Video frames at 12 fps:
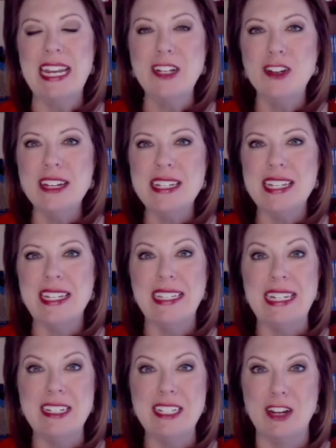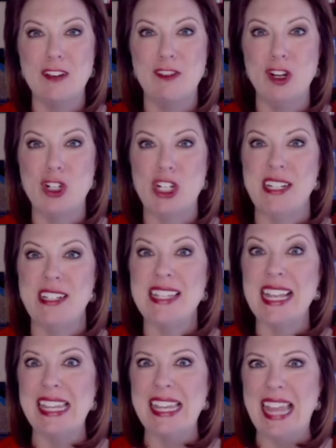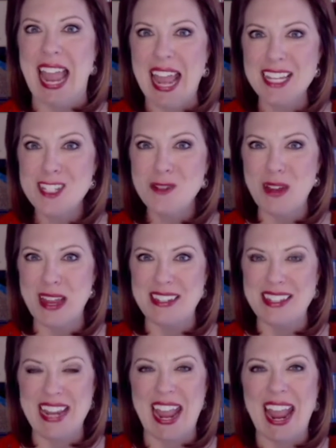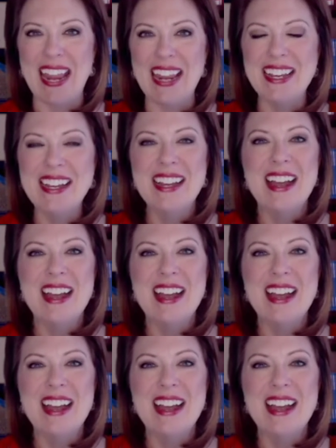increasing lead conversions last Wednesday.